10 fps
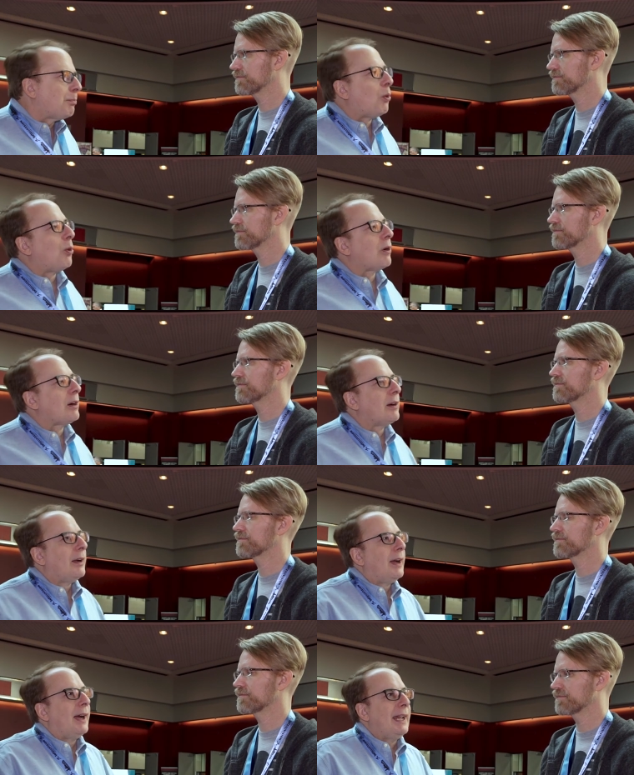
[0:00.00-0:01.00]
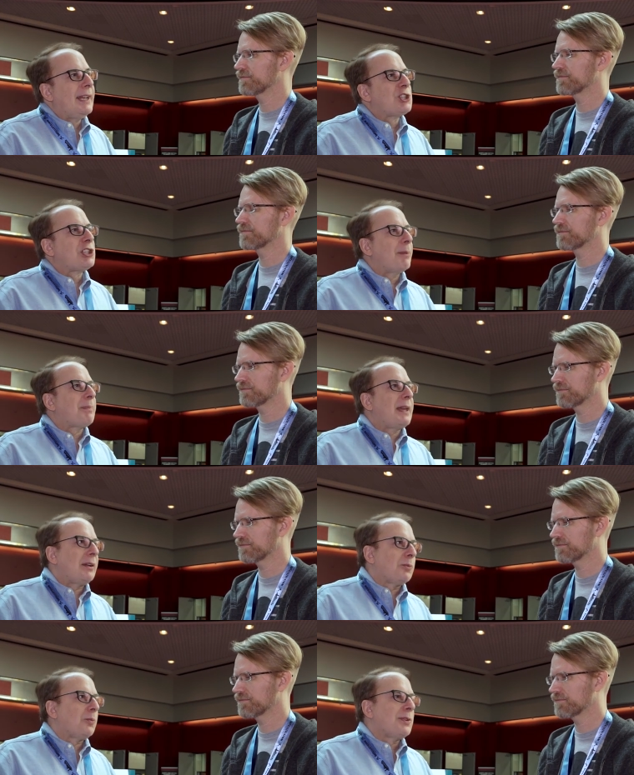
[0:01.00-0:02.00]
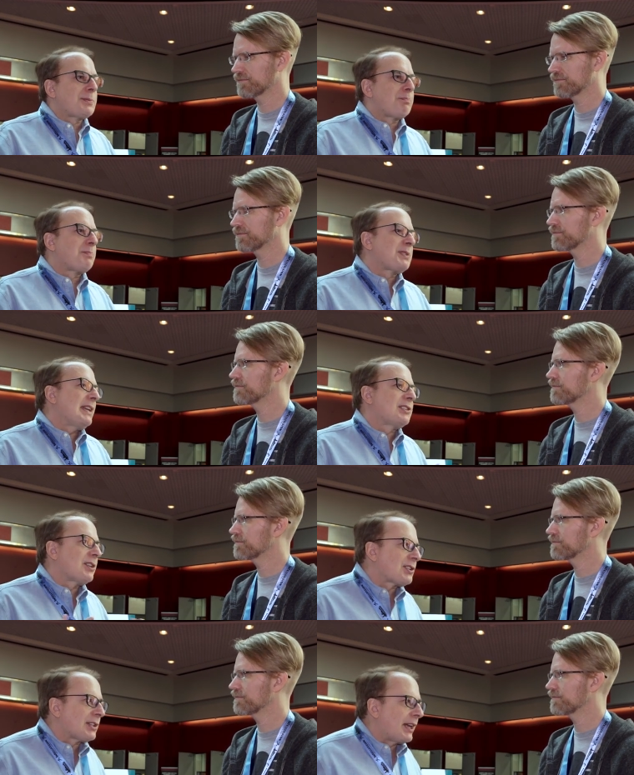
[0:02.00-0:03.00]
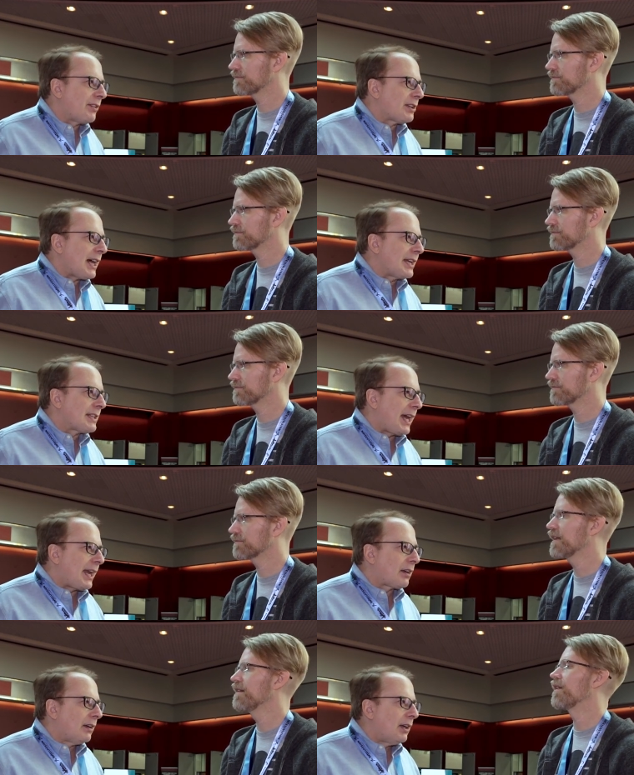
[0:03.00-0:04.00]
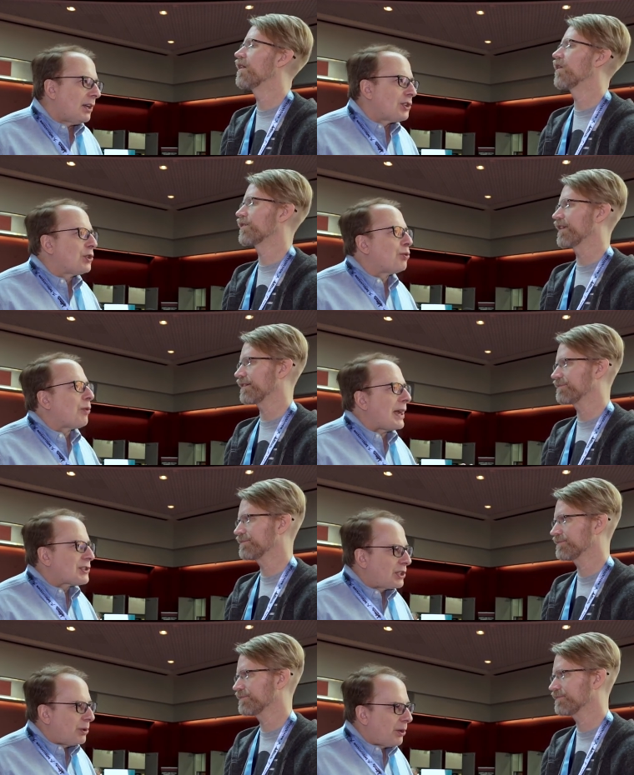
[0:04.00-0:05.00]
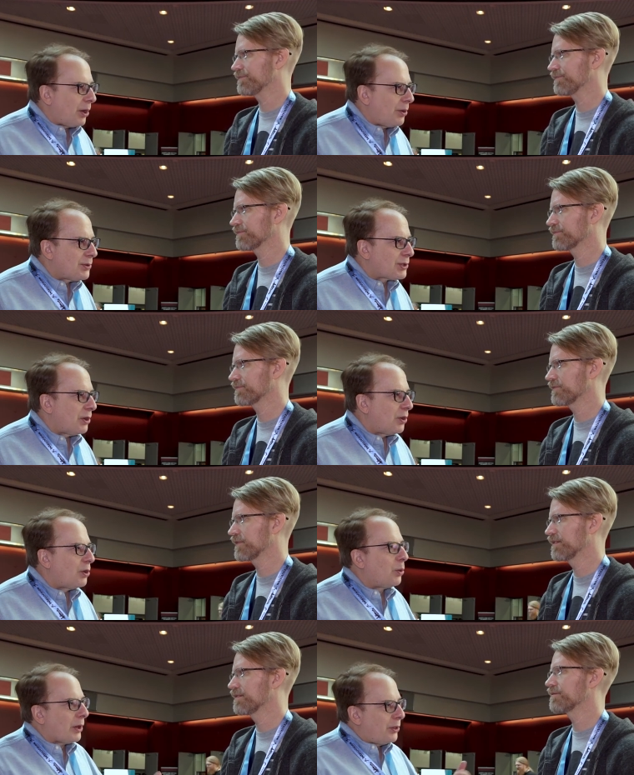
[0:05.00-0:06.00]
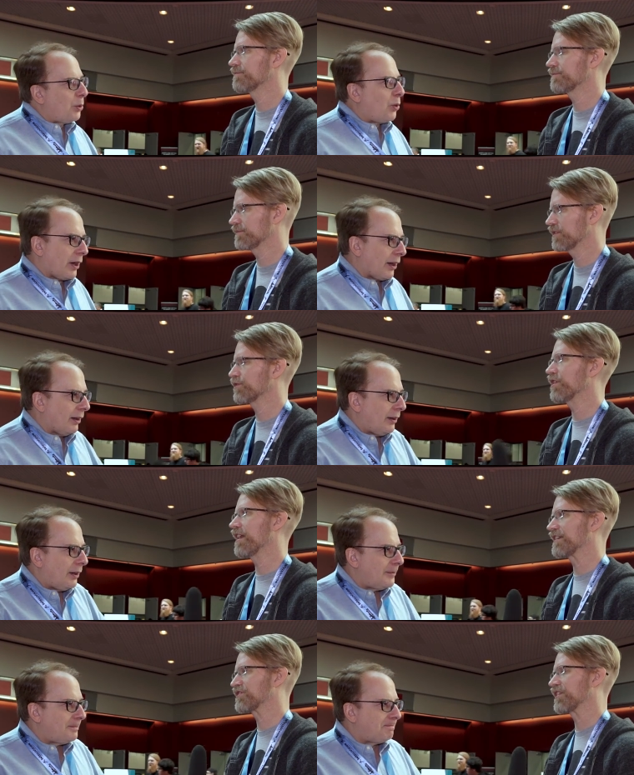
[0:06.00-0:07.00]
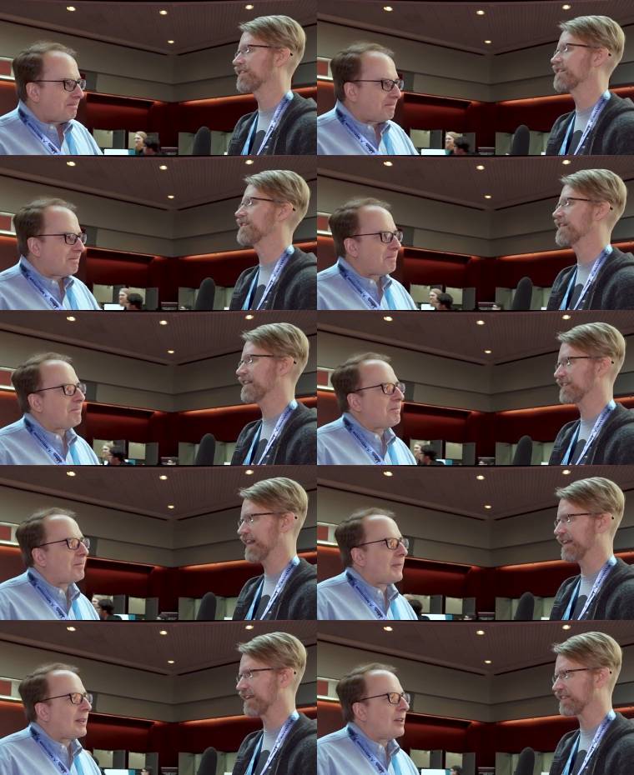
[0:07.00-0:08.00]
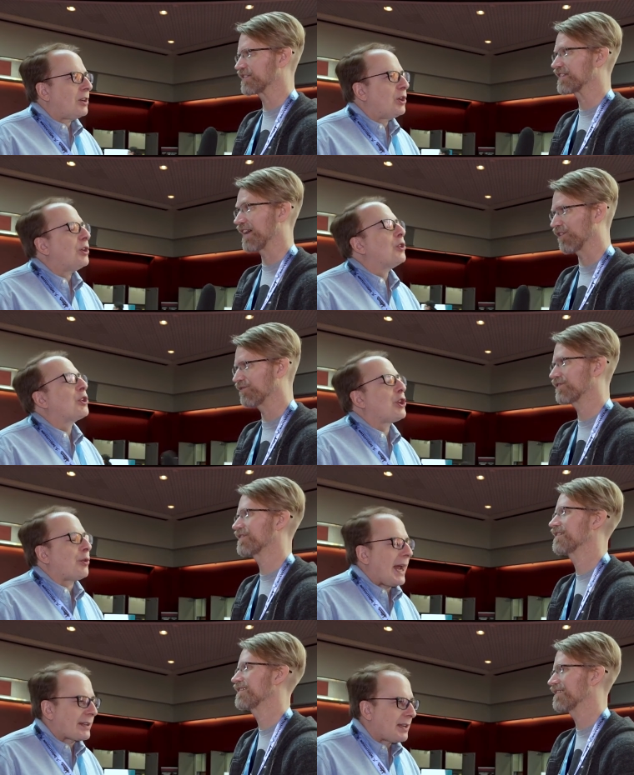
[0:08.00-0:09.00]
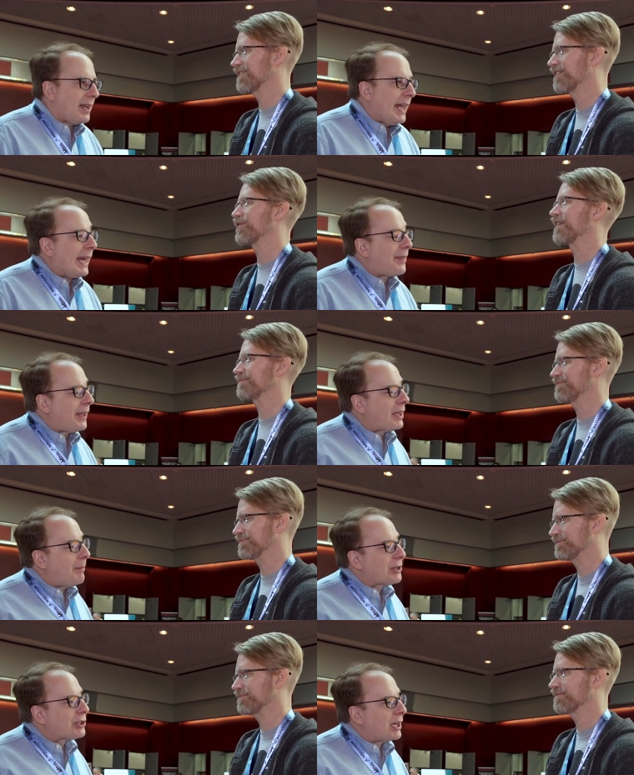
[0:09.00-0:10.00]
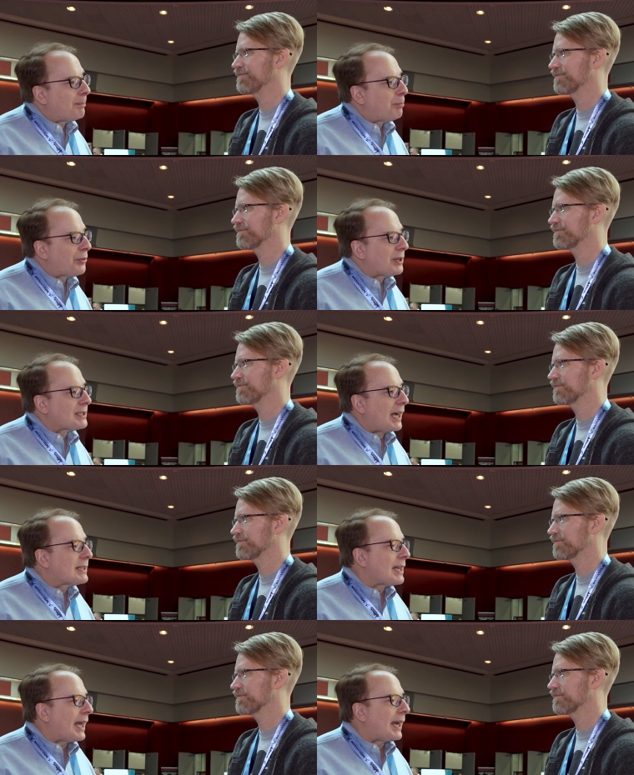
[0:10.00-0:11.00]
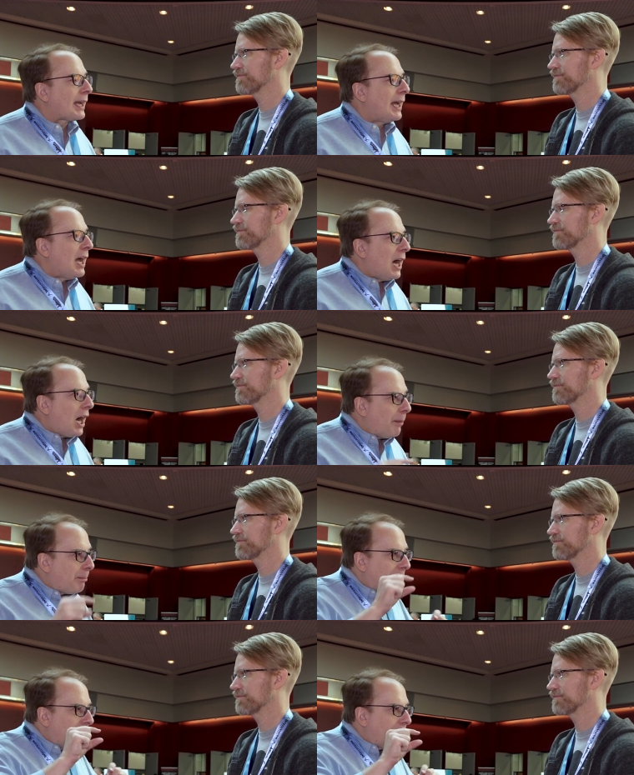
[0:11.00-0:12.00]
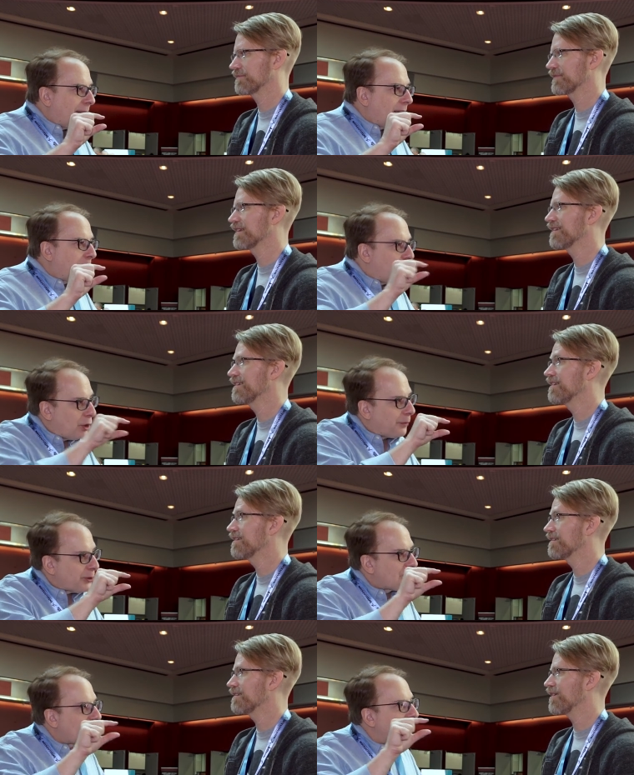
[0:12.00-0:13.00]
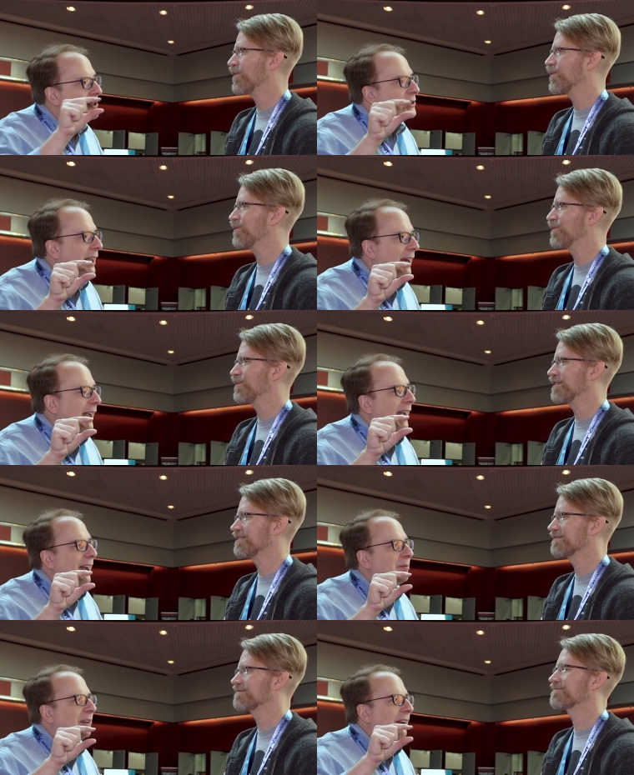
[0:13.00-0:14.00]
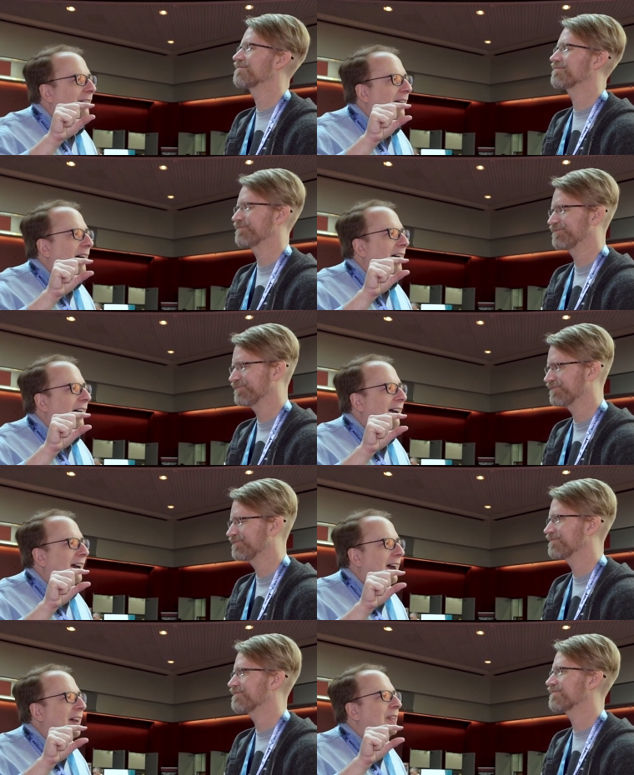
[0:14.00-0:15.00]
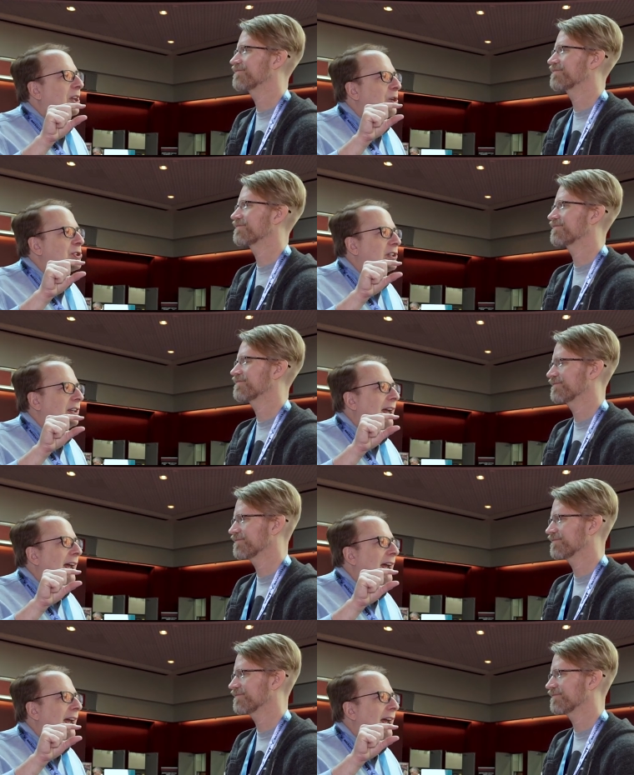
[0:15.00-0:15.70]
Speaker 1: more a ship that was sent to the site of the Titanic okay. to rescue those who were in the water. So not necessarily the Titanic itself. Correct. Okay. And I think I'm actually going to put the Titanic up in the beautiful sunset I have uh, on the ocean